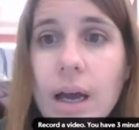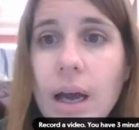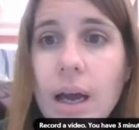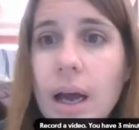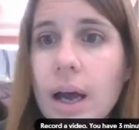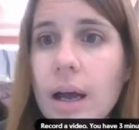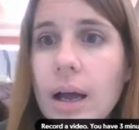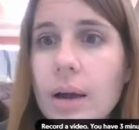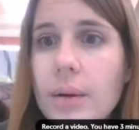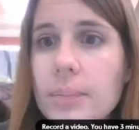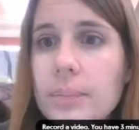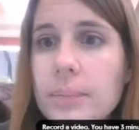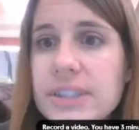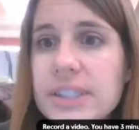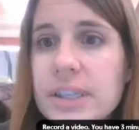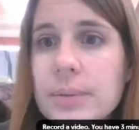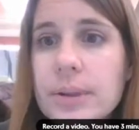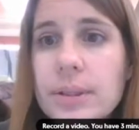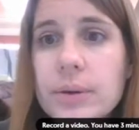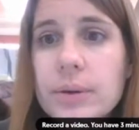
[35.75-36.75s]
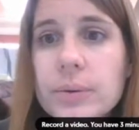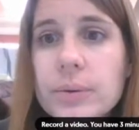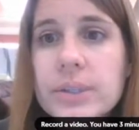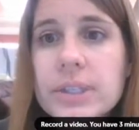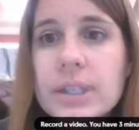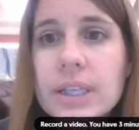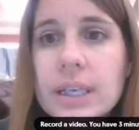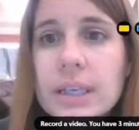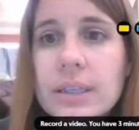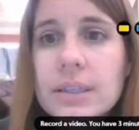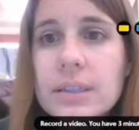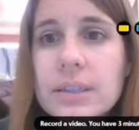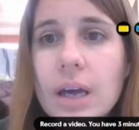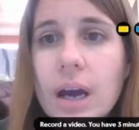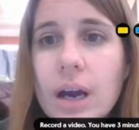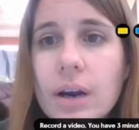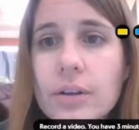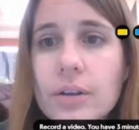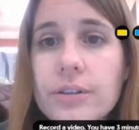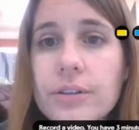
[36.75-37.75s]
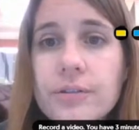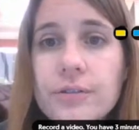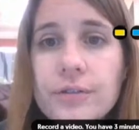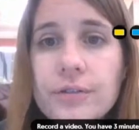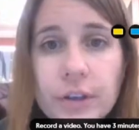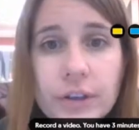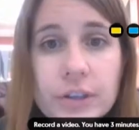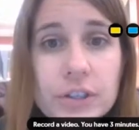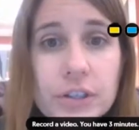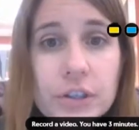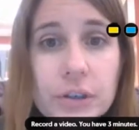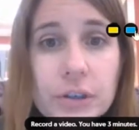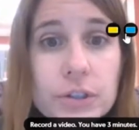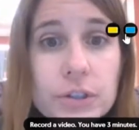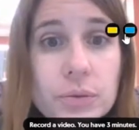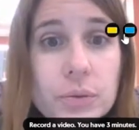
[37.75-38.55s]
Some of those things are the filters,